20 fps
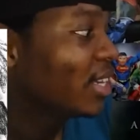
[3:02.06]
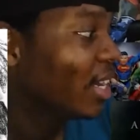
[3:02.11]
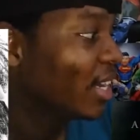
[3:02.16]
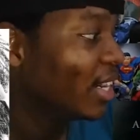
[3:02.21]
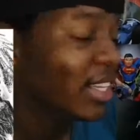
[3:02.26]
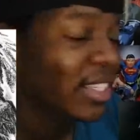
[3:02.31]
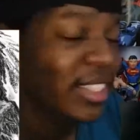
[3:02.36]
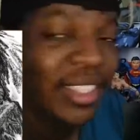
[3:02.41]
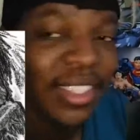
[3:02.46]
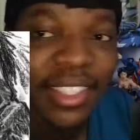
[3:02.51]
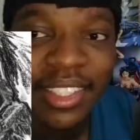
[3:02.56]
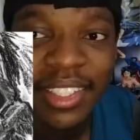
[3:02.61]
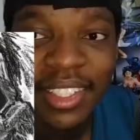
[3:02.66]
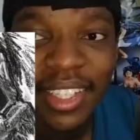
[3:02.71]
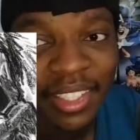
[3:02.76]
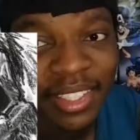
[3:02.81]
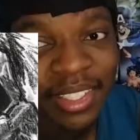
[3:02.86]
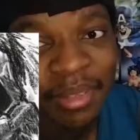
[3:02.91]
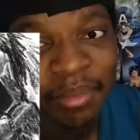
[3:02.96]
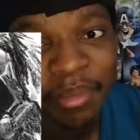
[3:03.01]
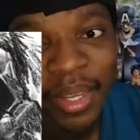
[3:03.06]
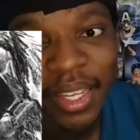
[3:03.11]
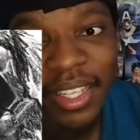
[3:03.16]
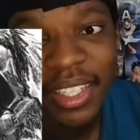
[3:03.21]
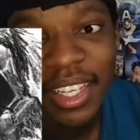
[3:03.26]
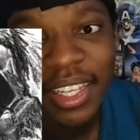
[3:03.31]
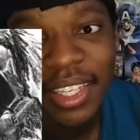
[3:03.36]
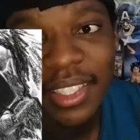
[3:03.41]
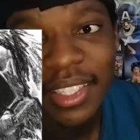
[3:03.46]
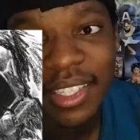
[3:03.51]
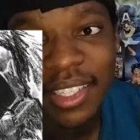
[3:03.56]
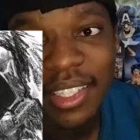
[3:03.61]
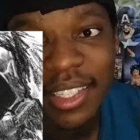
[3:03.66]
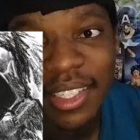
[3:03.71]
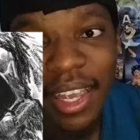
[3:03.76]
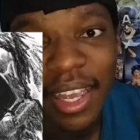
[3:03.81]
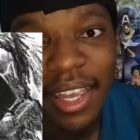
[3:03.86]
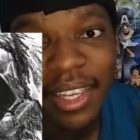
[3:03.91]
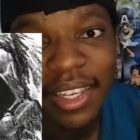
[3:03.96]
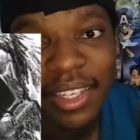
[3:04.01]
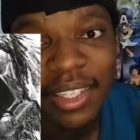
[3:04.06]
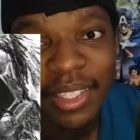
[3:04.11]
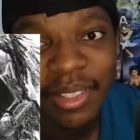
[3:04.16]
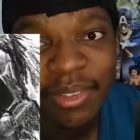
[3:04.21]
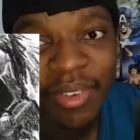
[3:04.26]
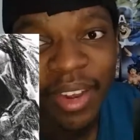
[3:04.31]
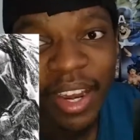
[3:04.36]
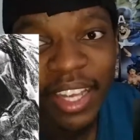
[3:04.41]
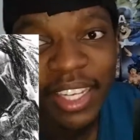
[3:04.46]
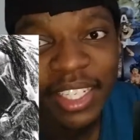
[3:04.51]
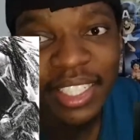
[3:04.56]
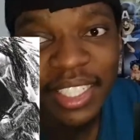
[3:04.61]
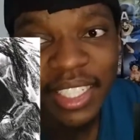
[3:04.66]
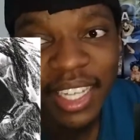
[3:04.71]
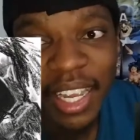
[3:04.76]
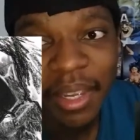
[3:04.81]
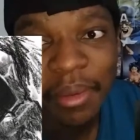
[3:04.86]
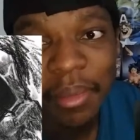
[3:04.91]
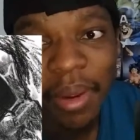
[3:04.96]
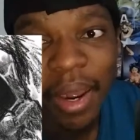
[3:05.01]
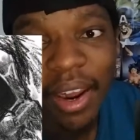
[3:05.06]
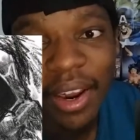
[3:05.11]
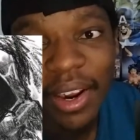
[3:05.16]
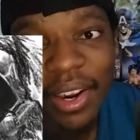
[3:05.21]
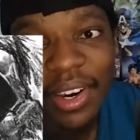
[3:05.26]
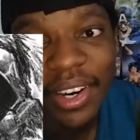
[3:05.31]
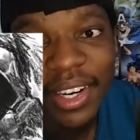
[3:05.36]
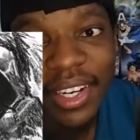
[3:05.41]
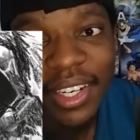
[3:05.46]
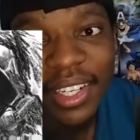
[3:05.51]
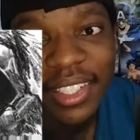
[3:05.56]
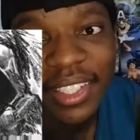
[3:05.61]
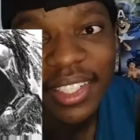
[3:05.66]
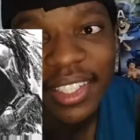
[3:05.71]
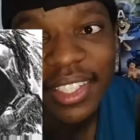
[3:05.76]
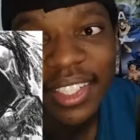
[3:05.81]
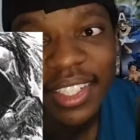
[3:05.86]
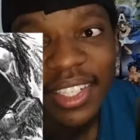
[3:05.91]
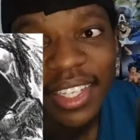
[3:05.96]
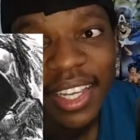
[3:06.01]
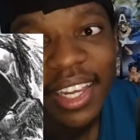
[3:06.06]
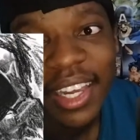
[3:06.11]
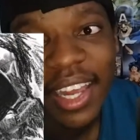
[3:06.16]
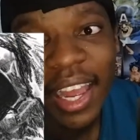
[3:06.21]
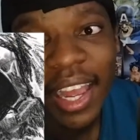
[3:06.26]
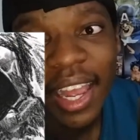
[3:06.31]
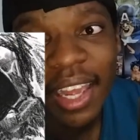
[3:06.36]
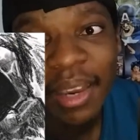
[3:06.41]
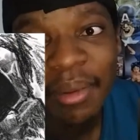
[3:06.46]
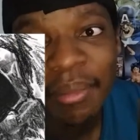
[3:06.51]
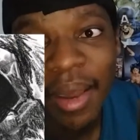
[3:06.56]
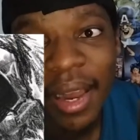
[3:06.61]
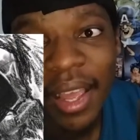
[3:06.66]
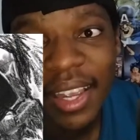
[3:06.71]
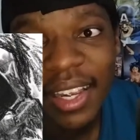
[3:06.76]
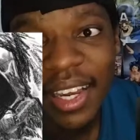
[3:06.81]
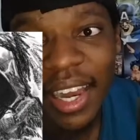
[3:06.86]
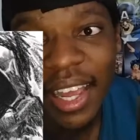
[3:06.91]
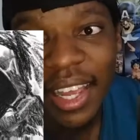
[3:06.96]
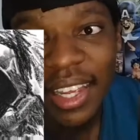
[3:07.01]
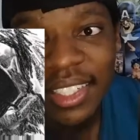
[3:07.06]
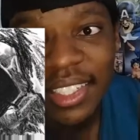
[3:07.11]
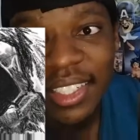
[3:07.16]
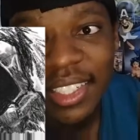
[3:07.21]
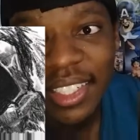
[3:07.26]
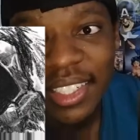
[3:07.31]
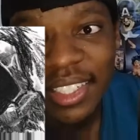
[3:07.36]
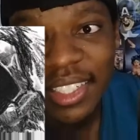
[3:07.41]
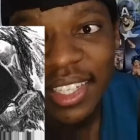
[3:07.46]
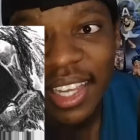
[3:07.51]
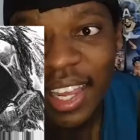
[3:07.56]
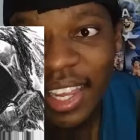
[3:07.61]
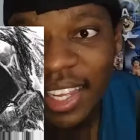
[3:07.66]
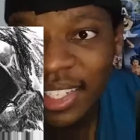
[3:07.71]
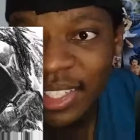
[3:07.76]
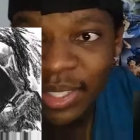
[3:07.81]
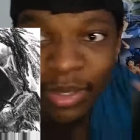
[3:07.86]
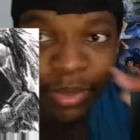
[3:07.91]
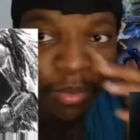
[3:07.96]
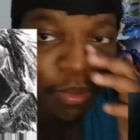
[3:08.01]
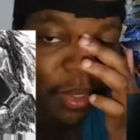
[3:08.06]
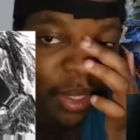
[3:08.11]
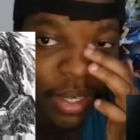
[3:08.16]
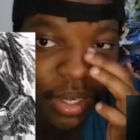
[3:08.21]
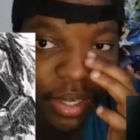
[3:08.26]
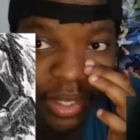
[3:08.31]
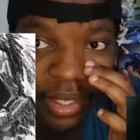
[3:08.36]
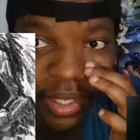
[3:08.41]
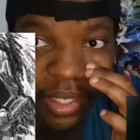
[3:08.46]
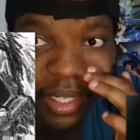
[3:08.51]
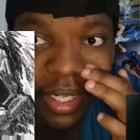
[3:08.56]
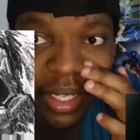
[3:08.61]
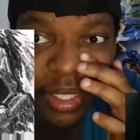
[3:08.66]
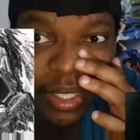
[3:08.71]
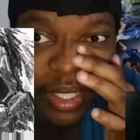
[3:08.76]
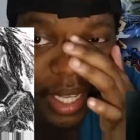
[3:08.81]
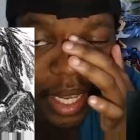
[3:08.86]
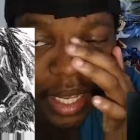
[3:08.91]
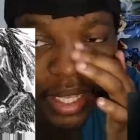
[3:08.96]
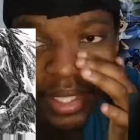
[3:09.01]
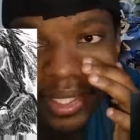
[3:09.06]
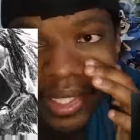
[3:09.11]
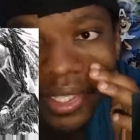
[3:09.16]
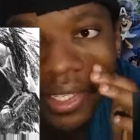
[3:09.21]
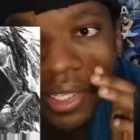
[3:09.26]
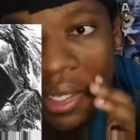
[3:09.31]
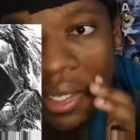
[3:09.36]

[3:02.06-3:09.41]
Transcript: and that's it's a big thing to say because Flash came hard, and Black Lightning and Supergirl in a sense.